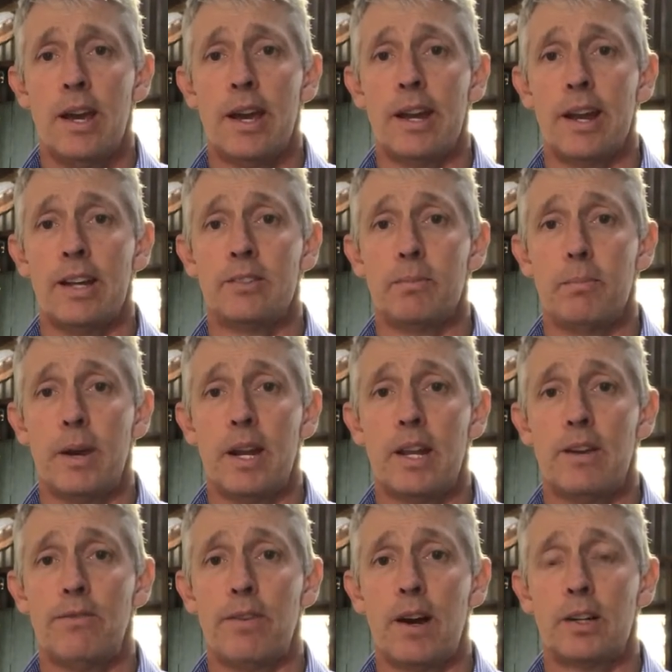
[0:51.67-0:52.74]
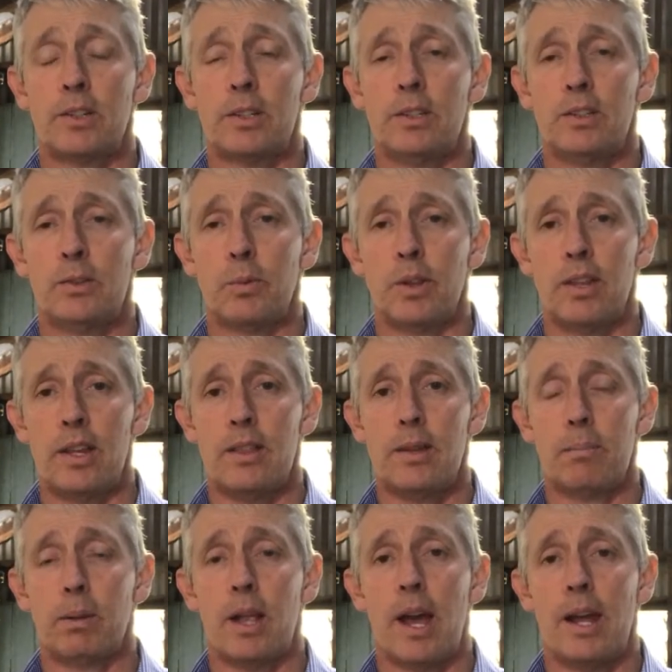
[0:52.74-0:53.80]
It has many functions within the
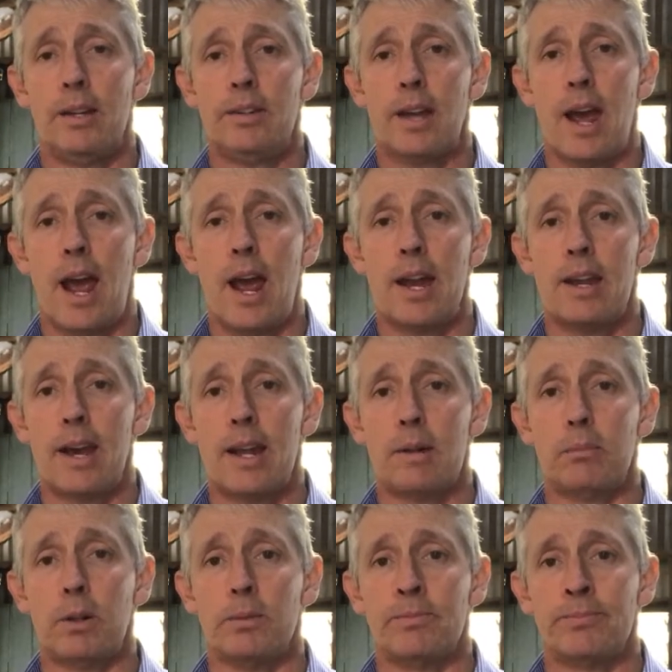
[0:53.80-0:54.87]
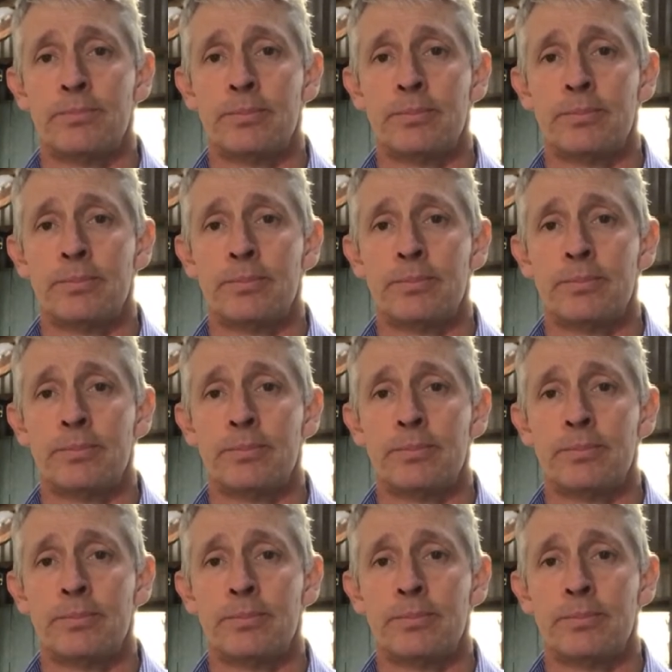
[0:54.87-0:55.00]
plant and animal.